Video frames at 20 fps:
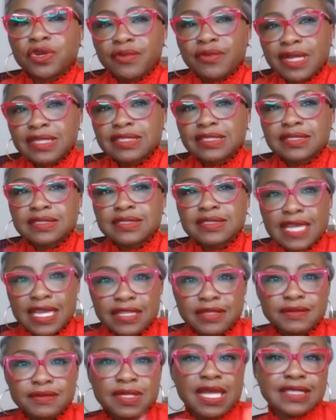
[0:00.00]
granted
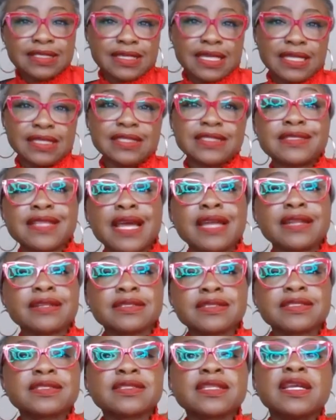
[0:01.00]
asylum
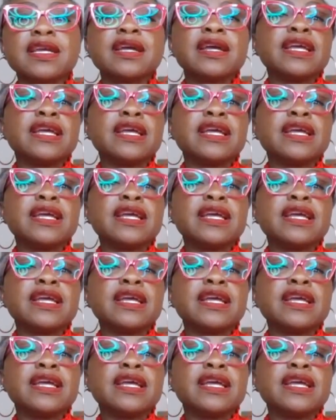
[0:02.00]
status.